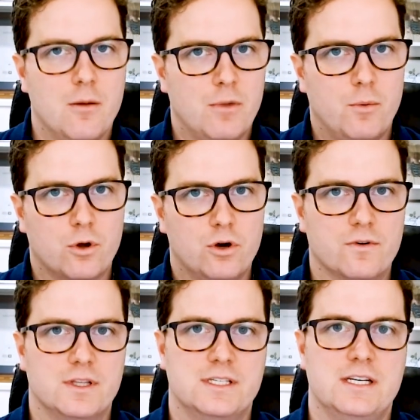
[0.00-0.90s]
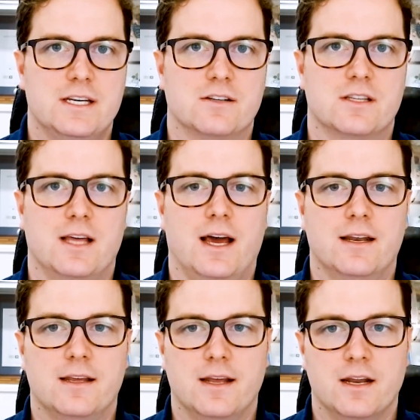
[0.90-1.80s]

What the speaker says: But we'll go over the details of that in a